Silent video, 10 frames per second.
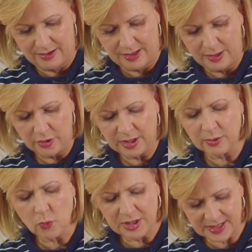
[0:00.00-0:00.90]
And you
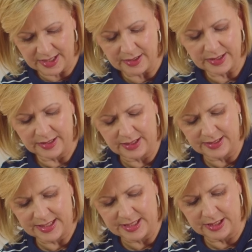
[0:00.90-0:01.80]
can whisk it
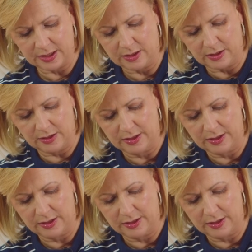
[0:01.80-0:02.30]
until